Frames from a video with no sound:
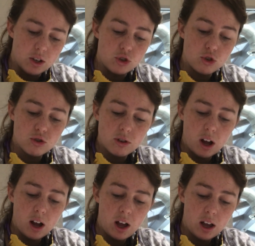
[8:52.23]
a
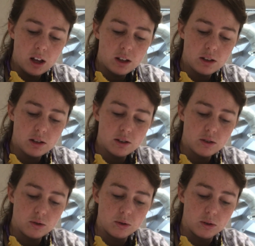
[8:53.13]
straw
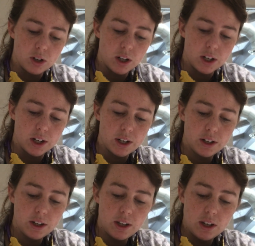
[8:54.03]
or
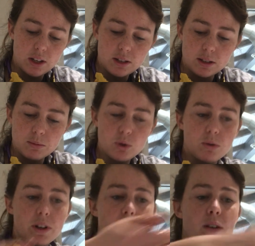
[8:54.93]
some
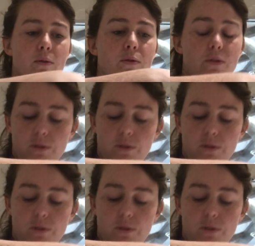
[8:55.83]
sort of